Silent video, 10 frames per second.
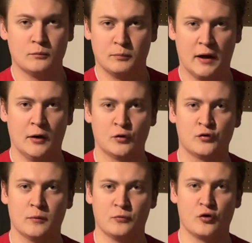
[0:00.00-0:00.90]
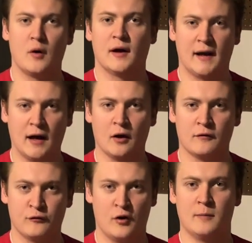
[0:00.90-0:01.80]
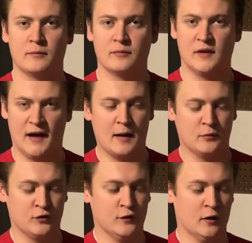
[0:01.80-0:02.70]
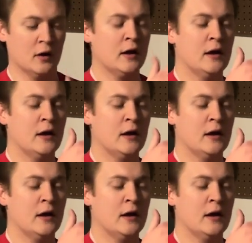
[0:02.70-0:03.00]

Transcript: bellows from drawing air from the atmosphere.